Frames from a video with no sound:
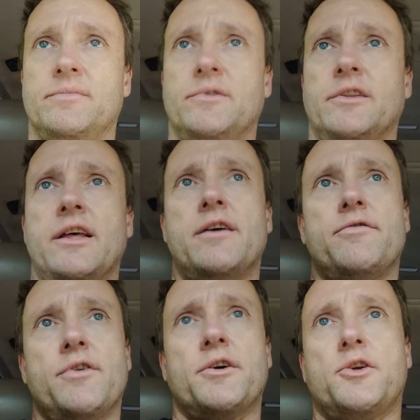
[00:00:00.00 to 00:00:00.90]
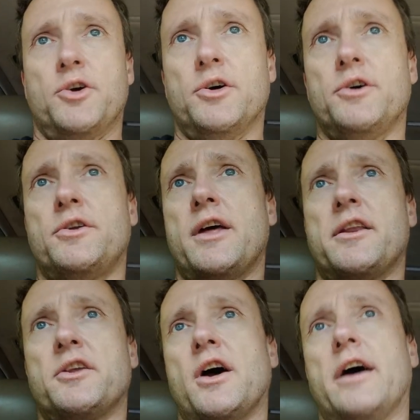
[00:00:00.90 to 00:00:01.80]
live a good
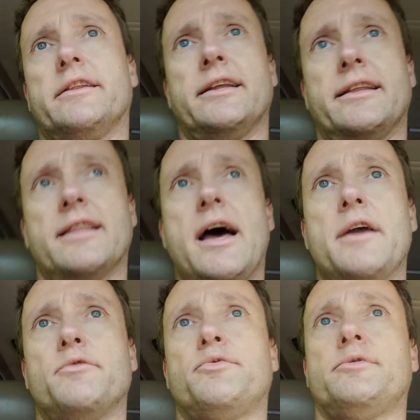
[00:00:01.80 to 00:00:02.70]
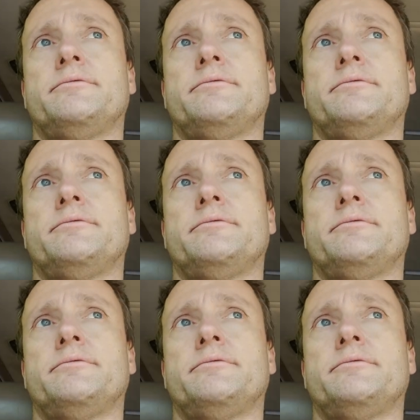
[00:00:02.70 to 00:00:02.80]
and godly life